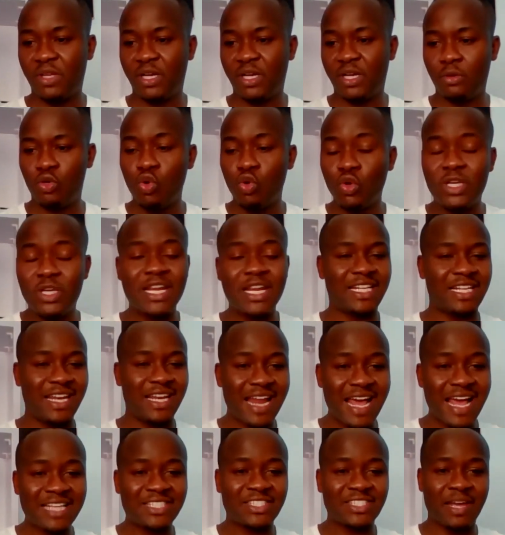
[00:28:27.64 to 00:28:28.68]
looking at the
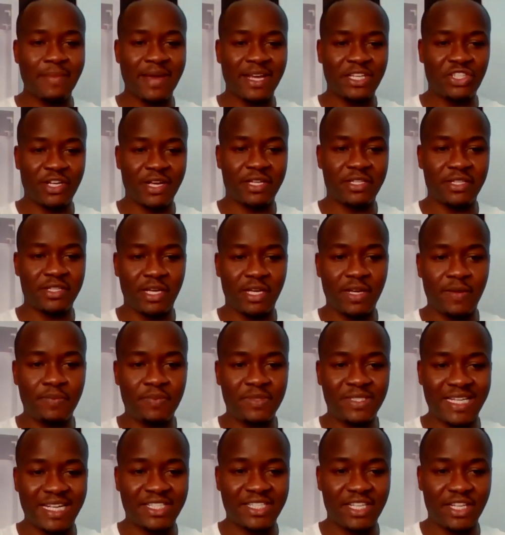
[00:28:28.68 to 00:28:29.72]
last time I checked
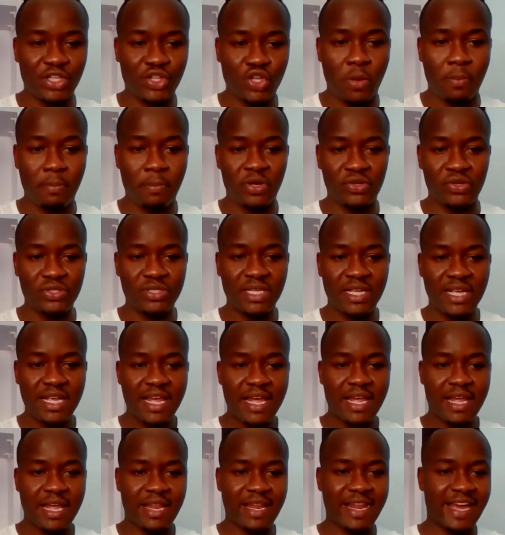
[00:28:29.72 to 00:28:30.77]
certain numbers,
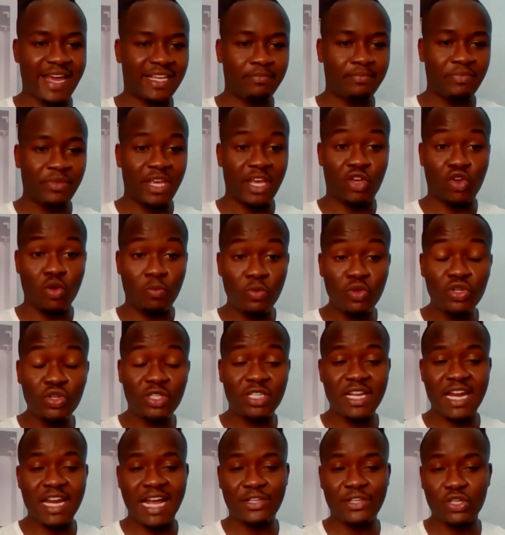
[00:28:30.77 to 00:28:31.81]
like a community
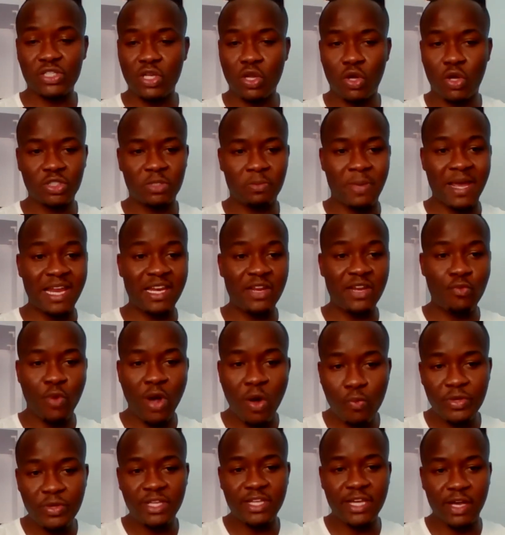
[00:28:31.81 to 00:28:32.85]
that I just launched barely 1
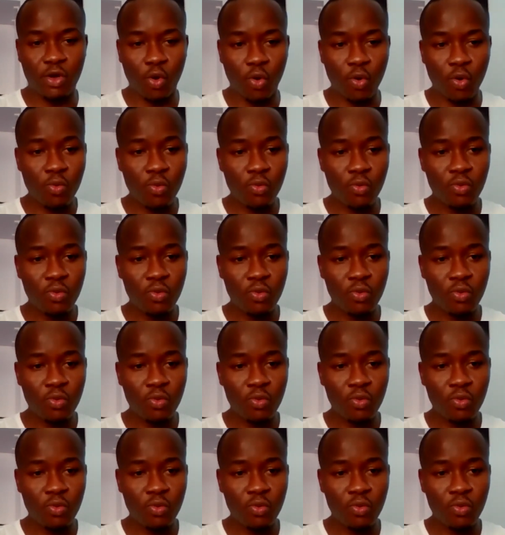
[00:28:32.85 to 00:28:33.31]
week ago,